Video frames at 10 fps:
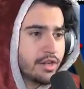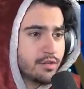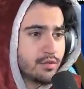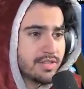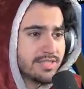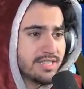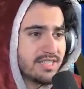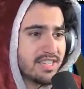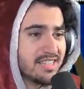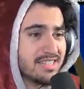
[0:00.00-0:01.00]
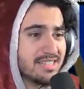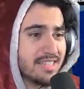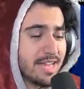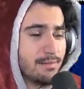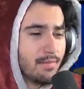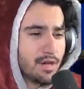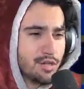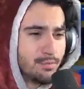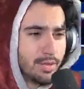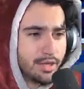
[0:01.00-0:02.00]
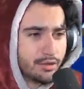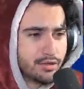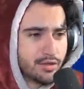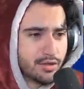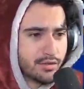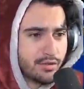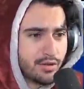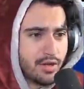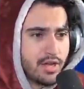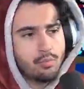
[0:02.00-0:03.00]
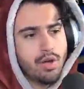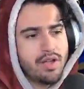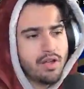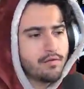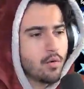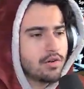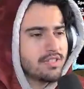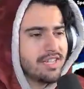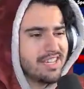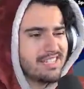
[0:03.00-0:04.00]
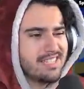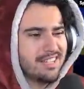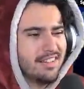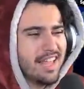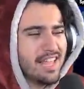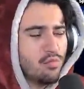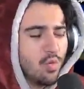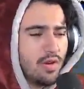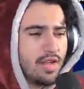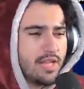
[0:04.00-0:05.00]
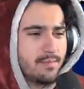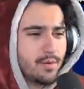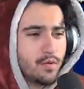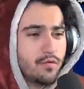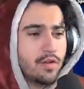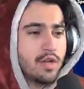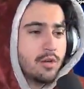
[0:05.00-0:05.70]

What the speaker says: you could see that this is a much bigger circle, but of course it is still a one-hit move.